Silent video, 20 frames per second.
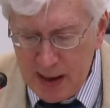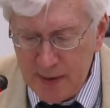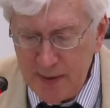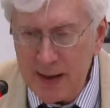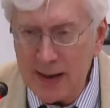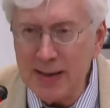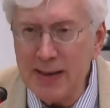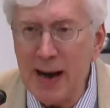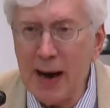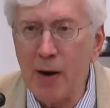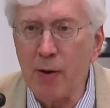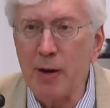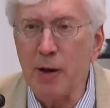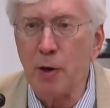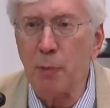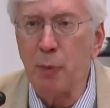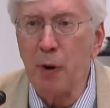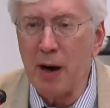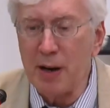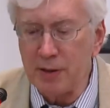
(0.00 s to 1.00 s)
The entire
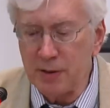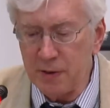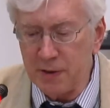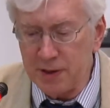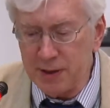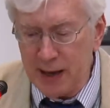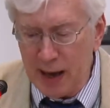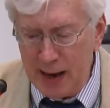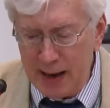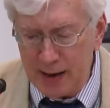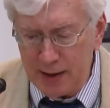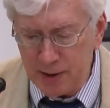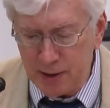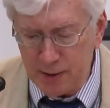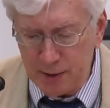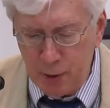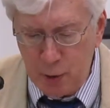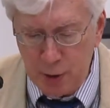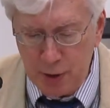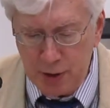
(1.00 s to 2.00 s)
enterprise of science,
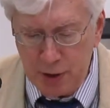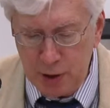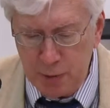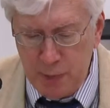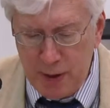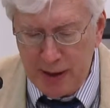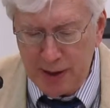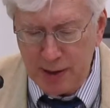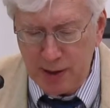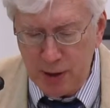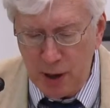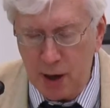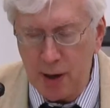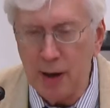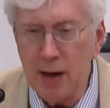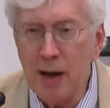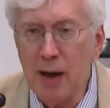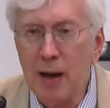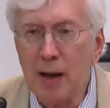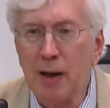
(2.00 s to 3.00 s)
of course, is based on
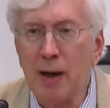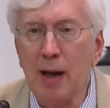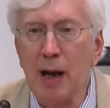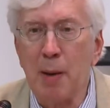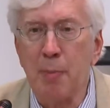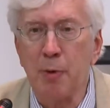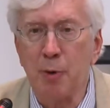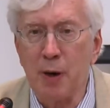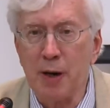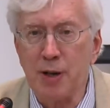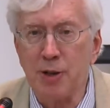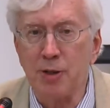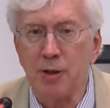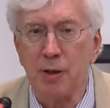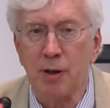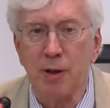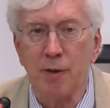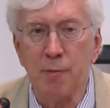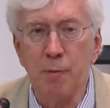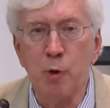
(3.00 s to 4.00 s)

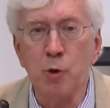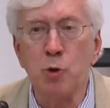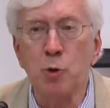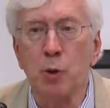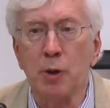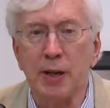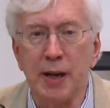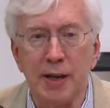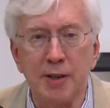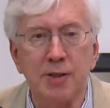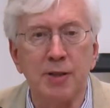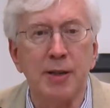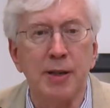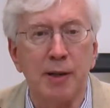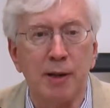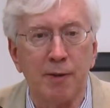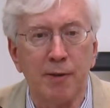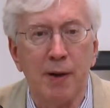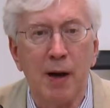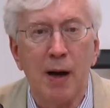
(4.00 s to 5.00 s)
collaboration, of mutual
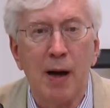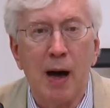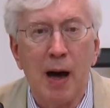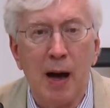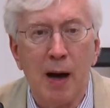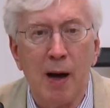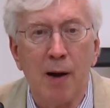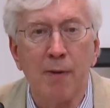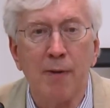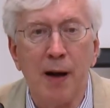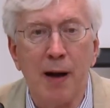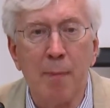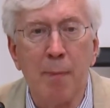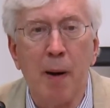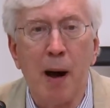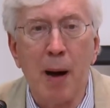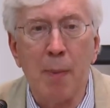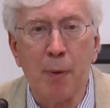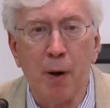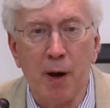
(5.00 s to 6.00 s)
testing of
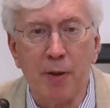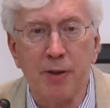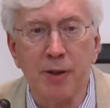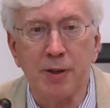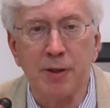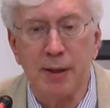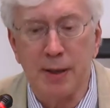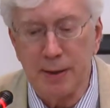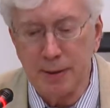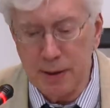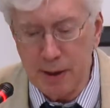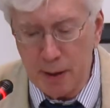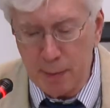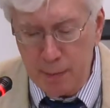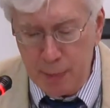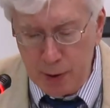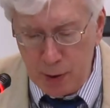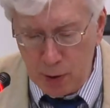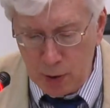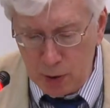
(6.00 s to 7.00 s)
hypotheses and
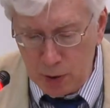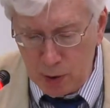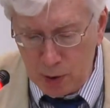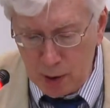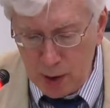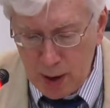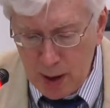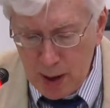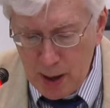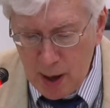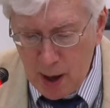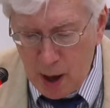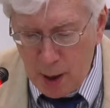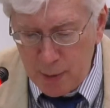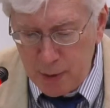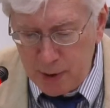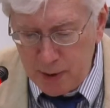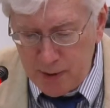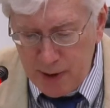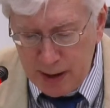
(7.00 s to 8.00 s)
empirical
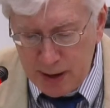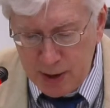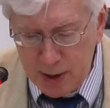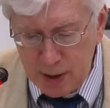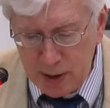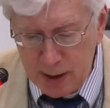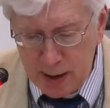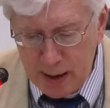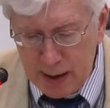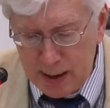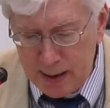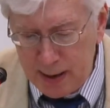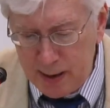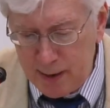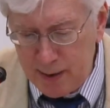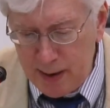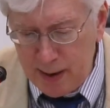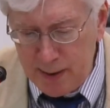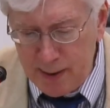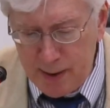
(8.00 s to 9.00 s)
observation
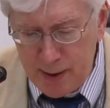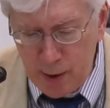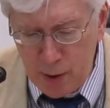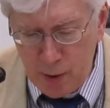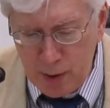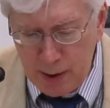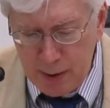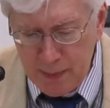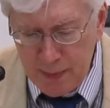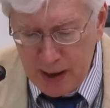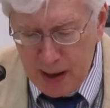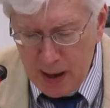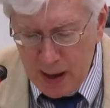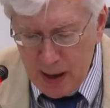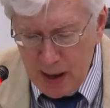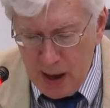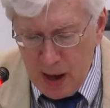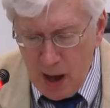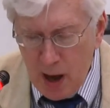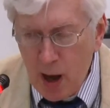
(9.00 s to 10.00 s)
and theory.
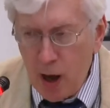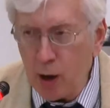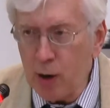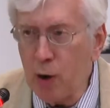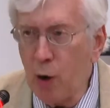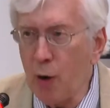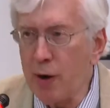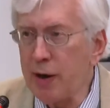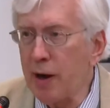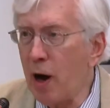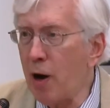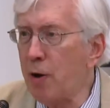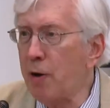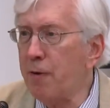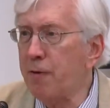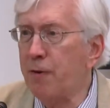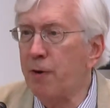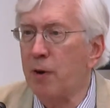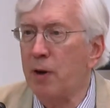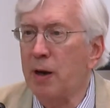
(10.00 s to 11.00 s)
A
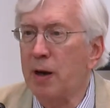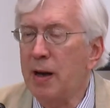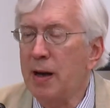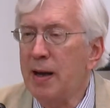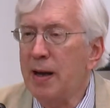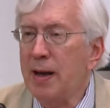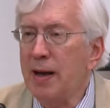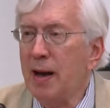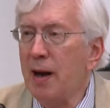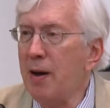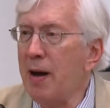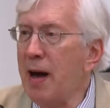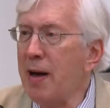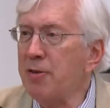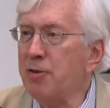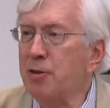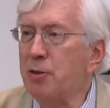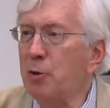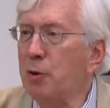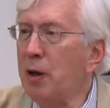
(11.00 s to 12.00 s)
choreographer
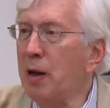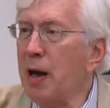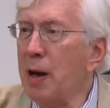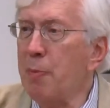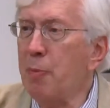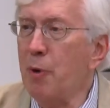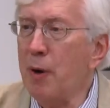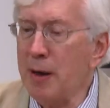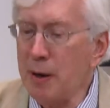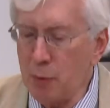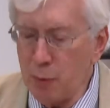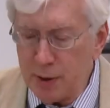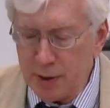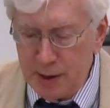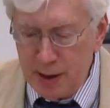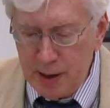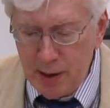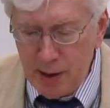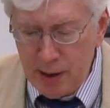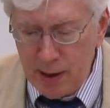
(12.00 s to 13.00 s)
has to collaborate
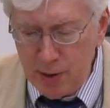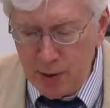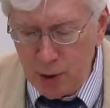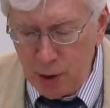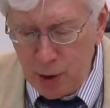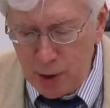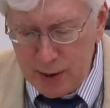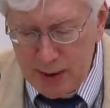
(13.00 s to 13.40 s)
with his or her